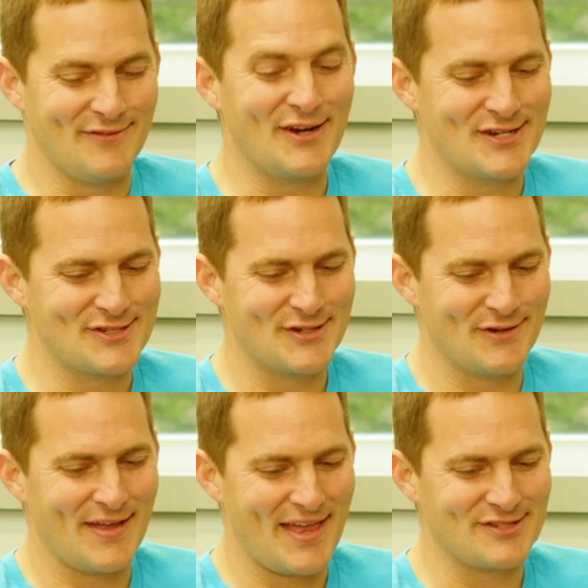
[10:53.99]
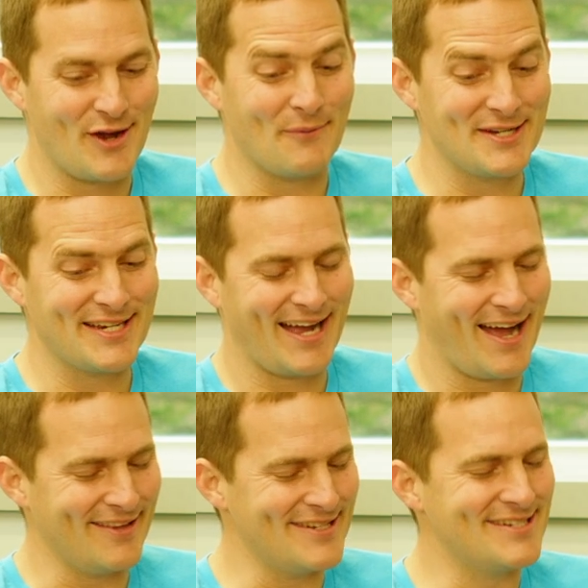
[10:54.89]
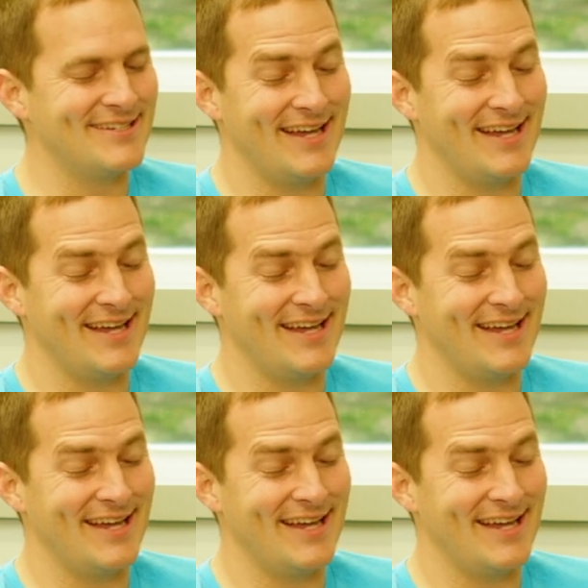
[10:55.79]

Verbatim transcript: you a funny story around that. So I went to college.